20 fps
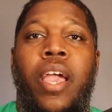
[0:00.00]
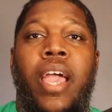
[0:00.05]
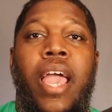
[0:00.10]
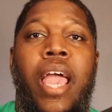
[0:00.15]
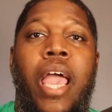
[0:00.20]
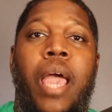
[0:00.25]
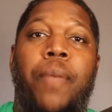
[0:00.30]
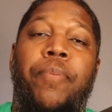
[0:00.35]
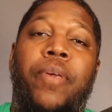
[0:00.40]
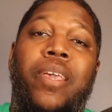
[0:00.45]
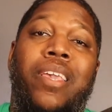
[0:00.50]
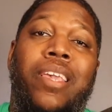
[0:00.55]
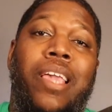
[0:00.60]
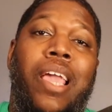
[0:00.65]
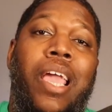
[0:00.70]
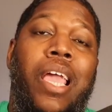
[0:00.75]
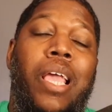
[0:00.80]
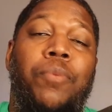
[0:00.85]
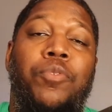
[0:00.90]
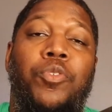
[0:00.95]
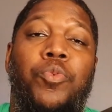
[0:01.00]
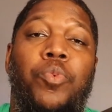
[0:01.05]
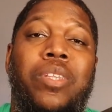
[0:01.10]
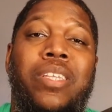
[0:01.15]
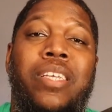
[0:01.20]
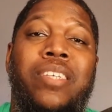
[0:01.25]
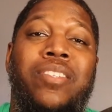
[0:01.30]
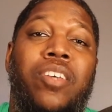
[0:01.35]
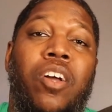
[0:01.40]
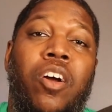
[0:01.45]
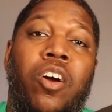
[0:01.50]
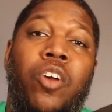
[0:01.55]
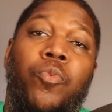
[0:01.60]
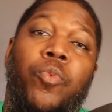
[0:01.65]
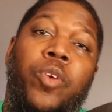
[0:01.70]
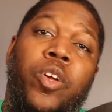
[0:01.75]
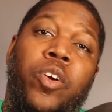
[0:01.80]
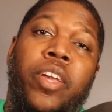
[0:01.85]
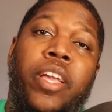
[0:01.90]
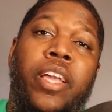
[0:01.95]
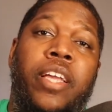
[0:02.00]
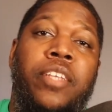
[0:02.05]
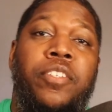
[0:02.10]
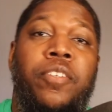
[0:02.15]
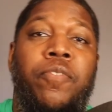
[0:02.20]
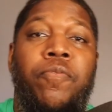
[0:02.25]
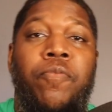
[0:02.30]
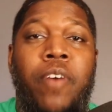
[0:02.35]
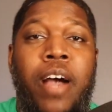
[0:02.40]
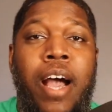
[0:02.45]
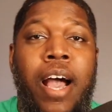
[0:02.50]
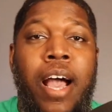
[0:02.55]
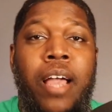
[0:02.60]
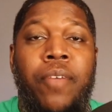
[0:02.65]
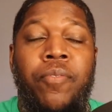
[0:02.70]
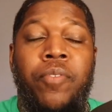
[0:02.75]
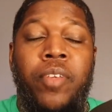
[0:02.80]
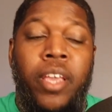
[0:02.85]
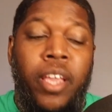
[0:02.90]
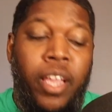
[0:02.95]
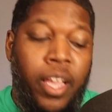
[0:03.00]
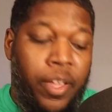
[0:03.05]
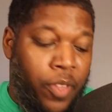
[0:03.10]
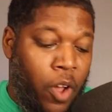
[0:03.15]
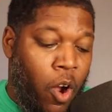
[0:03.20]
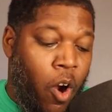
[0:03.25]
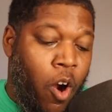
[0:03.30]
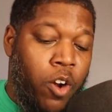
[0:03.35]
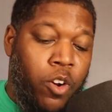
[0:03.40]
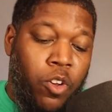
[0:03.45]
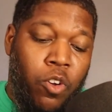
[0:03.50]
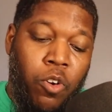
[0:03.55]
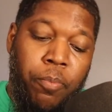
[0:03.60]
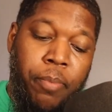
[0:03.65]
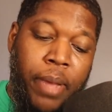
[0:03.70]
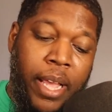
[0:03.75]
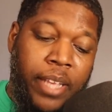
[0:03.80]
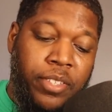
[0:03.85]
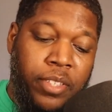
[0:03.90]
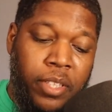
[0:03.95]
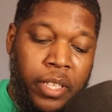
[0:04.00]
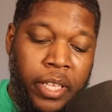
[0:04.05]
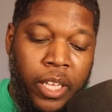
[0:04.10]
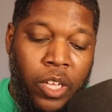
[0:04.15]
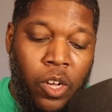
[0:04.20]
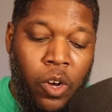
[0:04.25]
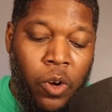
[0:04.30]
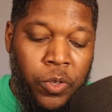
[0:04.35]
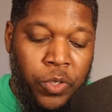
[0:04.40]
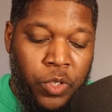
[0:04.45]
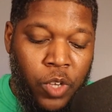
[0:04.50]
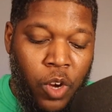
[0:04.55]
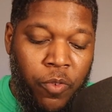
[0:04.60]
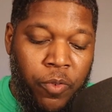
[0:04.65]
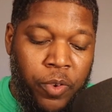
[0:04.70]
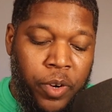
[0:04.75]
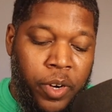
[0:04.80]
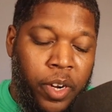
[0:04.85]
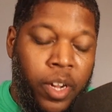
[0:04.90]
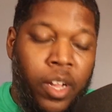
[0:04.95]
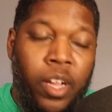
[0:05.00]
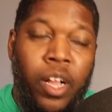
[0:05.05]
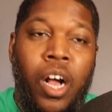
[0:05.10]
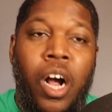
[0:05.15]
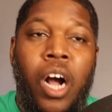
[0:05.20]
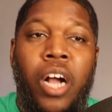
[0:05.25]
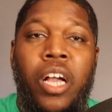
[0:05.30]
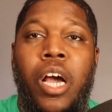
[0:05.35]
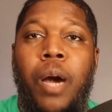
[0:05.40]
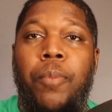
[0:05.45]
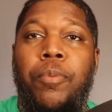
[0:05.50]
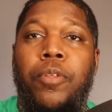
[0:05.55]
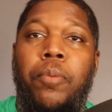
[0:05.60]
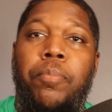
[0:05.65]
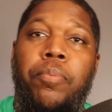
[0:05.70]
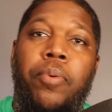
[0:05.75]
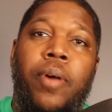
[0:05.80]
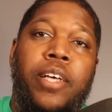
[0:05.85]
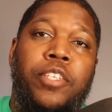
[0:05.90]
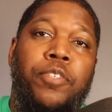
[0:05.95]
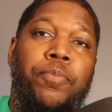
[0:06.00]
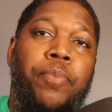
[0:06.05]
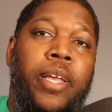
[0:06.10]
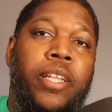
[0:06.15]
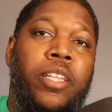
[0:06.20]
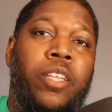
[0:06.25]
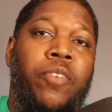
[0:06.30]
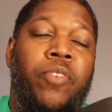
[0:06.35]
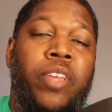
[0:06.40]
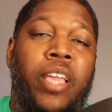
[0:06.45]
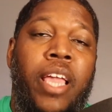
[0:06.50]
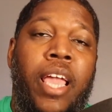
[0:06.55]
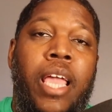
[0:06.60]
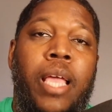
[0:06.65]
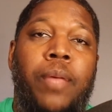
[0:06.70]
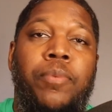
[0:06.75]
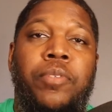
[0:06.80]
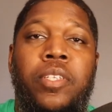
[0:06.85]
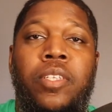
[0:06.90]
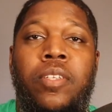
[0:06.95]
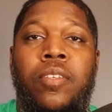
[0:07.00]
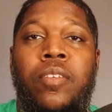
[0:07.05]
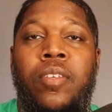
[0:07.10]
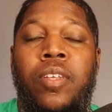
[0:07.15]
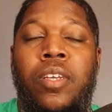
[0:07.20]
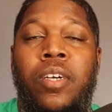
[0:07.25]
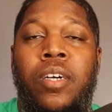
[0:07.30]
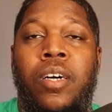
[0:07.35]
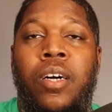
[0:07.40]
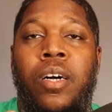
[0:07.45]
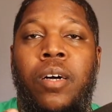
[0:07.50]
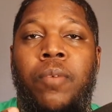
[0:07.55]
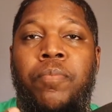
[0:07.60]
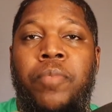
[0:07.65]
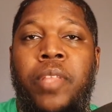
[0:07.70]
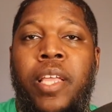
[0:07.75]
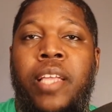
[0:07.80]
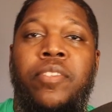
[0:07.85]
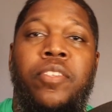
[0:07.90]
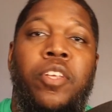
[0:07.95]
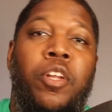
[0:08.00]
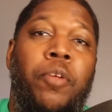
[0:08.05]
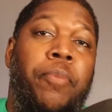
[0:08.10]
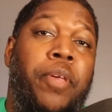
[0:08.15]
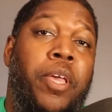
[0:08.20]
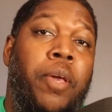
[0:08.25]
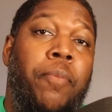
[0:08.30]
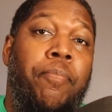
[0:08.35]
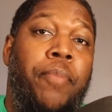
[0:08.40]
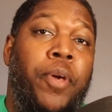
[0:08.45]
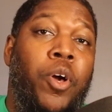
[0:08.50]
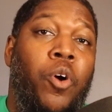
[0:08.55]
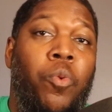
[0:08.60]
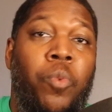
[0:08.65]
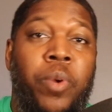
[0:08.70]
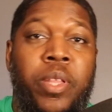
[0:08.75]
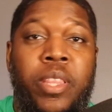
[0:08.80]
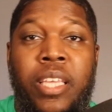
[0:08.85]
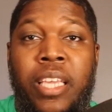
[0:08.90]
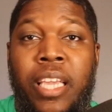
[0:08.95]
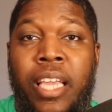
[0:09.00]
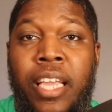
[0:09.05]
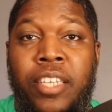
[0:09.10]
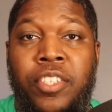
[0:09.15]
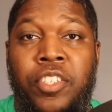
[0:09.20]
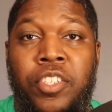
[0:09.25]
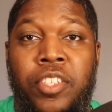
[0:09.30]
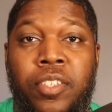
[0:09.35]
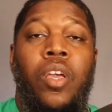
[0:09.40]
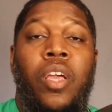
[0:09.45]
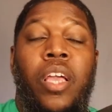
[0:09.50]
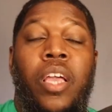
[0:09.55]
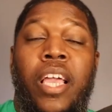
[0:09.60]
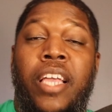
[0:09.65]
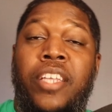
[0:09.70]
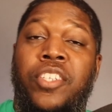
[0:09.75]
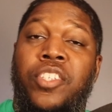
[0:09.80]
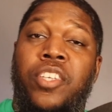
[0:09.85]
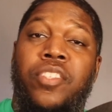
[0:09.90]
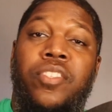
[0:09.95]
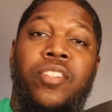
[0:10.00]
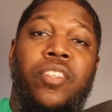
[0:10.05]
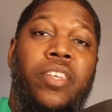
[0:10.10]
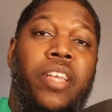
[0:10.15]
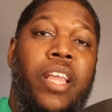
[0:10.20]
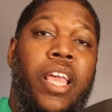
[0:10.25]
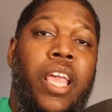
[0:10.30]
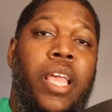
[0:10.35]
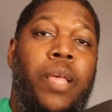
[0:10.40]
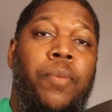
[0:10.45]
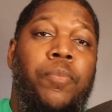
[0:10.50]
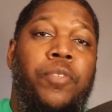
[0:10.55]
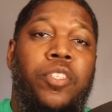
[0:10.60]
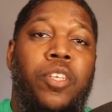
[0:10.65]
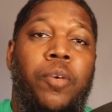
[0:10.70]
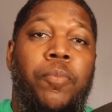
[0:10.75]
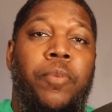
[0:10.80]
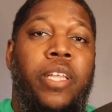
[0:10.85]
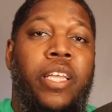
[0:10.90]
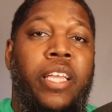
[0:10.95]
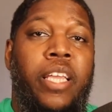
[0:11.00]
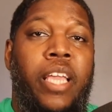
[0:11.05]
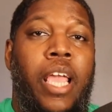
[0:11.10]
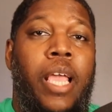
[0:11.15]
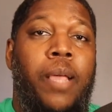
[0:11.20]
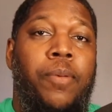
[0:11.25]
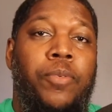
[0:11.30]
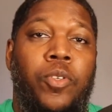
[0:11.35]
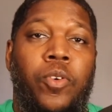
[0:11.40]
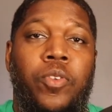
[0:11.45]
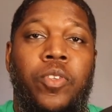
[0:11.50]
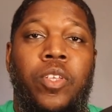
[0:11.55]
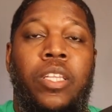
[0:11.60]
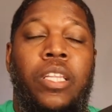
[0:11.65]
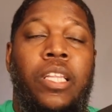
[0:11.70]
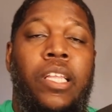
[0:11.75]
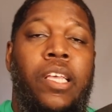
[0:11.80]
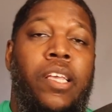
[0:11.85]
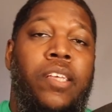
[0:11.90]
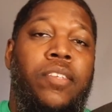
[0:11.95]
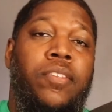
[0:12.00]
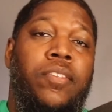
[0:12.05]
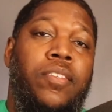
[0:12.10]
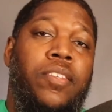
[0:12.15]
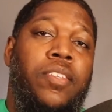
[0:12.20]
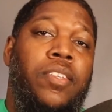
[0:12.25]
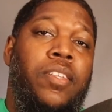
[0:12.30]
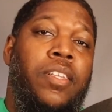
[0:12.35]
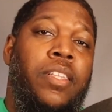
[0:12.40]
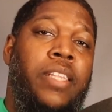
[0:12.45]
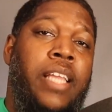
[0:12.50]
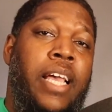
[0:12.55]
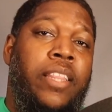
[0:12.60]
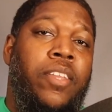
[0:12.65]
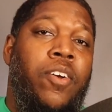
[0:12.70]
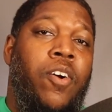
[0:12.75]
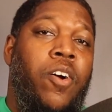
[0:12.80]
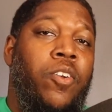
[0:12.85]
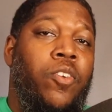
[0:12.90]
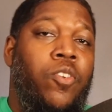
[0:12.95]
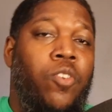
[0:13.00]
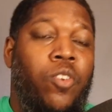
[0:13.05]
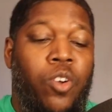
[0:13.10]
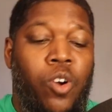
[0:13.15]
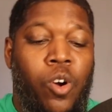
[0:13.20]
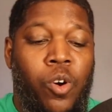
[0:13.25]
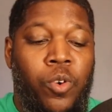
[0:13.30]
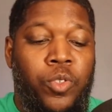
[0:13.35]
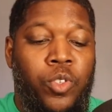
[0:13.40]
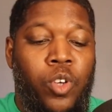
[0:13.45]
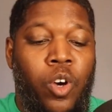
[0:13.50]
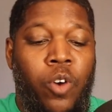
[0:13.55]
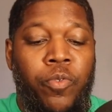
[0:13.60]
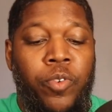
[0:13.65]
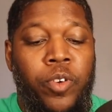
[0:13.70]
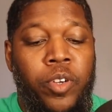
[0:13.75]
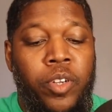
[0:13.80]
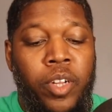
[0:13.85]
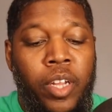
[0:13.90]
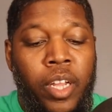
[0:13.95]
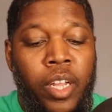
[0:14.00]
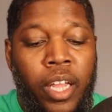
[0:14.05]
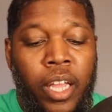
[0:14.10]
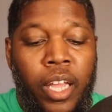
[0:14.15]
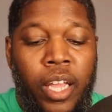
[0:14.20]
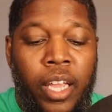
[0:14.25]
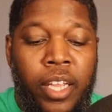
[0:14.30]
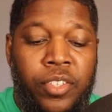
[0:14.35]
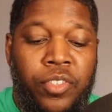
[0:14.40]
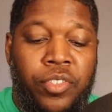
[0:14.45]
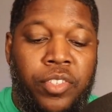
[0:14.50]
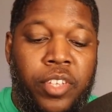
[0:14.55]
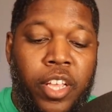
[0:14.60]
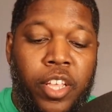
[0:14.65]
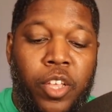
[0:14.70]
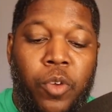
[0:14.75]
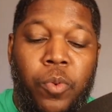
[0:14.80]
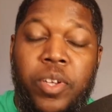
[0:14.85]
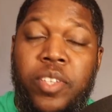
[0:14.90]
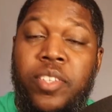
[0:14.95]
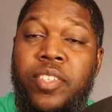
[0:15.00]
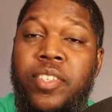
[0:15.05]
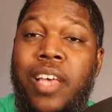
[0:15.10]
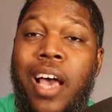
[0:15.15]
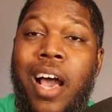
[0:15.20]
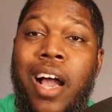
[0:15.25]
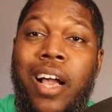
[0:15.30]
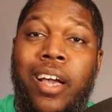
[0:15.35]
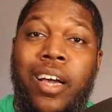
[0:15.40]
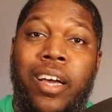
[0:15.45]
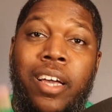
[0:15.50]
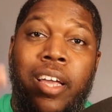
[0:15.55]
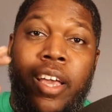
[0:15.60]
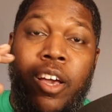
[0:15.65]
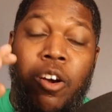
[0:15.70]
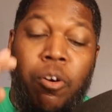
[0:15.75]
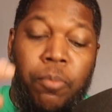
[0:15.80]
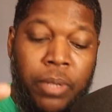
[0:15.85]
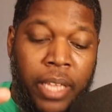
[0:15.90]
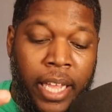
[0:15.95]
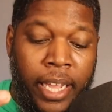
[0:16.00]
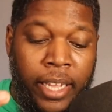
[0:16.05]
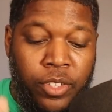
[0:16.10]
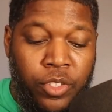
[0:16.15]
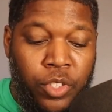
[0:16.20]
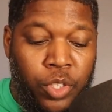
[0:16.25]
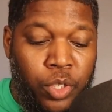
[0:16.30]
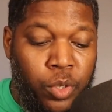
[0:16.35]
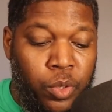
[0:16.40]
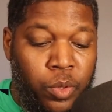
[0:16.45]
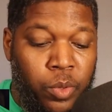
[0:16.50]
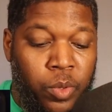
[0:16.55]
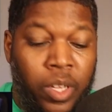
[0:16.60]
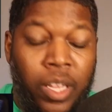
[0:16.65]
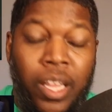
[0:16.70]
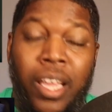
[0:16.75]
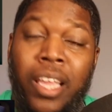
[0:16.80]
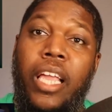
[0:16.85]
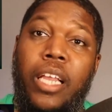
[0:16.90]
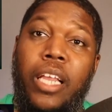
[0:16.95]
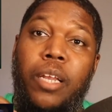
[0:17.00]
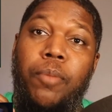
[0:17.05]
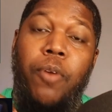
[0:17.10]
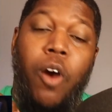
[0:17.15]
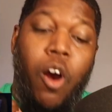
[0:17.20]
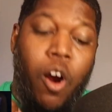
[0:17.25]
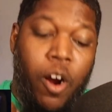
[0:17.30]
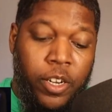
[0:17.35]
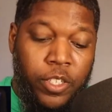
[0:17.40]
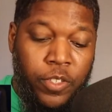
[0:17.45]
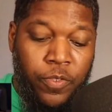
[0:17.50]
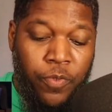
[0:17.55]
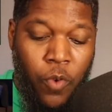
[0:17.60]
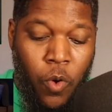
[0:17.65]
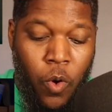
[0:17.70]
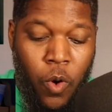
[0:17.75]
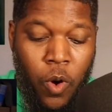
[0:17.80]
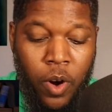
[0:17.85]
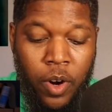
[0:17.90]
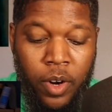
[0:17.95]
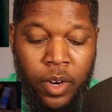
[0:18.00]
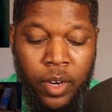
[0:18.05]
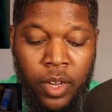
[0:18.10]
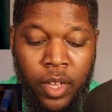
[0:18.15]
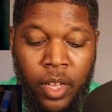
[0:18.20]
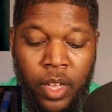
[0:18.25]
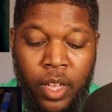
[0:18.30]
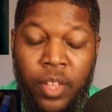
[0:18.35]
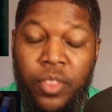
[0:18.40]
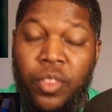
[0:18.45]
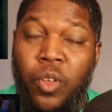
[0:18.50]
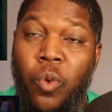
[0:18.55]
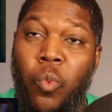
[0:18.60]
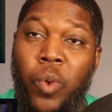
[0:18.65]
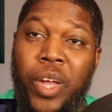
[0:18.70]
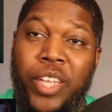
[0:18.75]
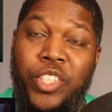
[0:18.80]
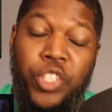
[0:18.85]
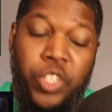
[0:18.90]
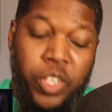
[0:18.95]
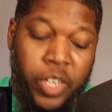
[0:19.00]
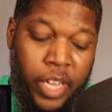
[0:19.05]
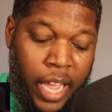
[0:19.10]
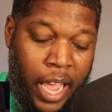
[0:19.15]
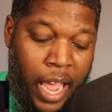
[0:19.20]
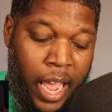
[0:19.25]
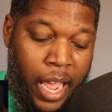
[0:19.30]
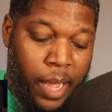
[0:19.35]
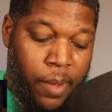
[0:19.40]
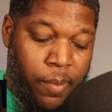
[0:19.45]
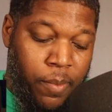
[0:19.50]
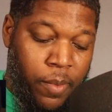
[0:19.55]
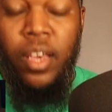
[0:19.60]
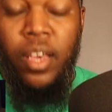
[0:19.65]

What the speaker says: Epic Games released Unreal Engine 5, and the article basically goes over a couple of prospective games and things that are being built with the engine. And just to name some of the games on the list that the article goes over is Senua's Saga, Hellblade 2, Kingdom Hearts 4, The Witcher game,